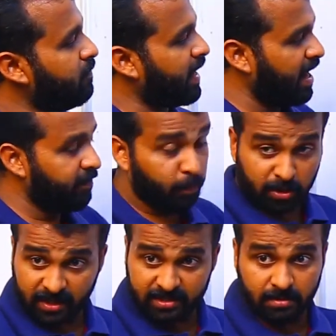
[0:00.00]
we have a
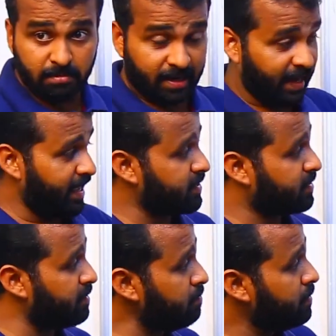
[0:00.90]
potassium,
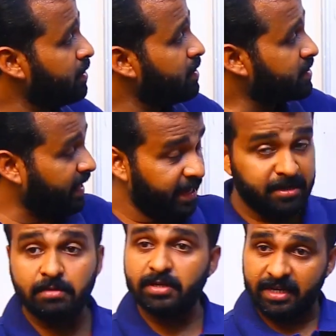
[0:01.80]
calcium,
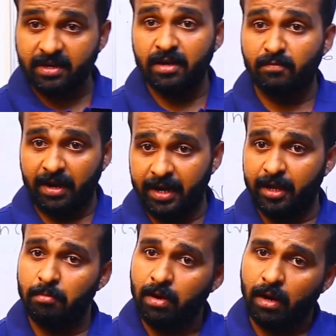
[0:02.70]
scandium, titanium,
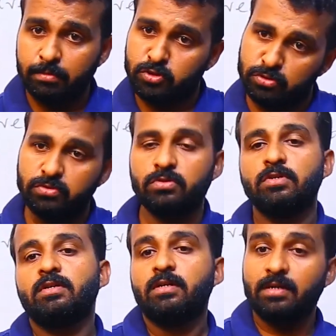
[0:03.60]
vanadium up
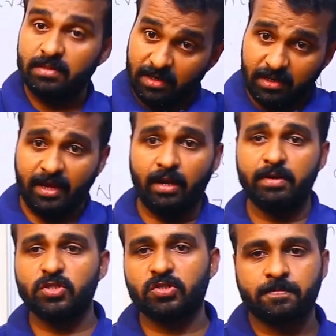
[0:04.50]
to 30
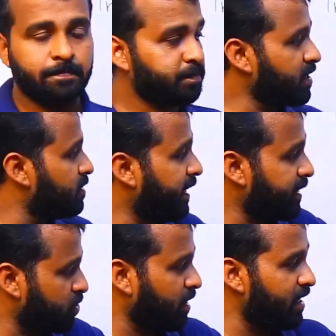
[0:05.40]
elements. In the
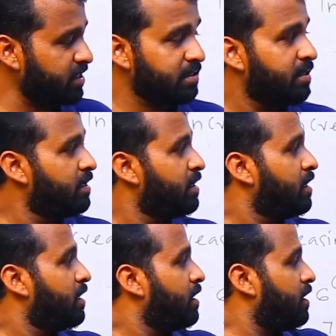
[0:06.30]
next class,
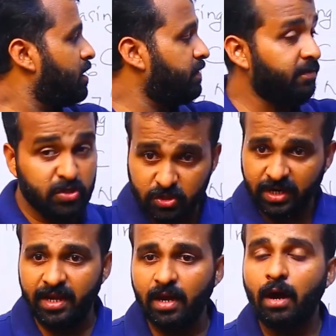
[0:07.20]
we will
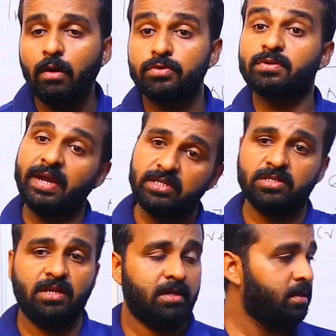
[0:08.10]
study how to write
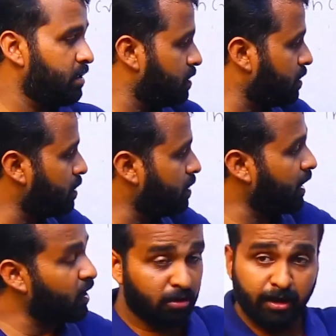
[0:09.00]
the
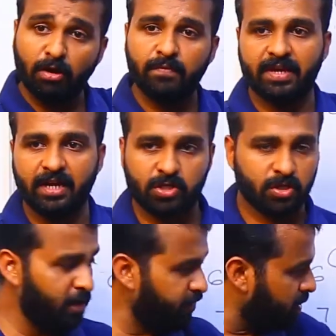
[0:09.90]
electronic
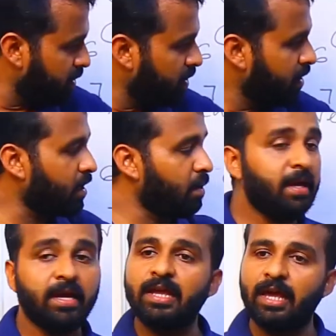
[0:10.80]
configuration of
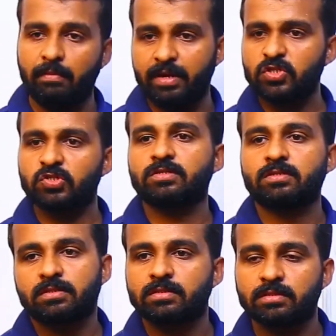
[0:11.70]
remaining
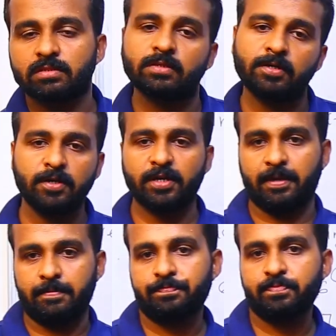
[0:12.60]
elements.
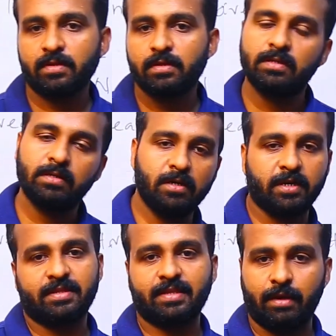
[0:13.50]
Okay.
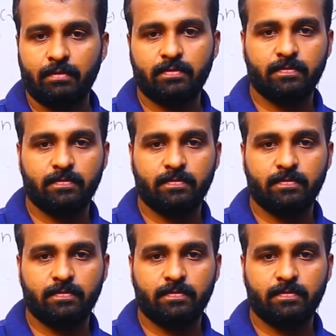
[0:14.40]
Okay. Thank you.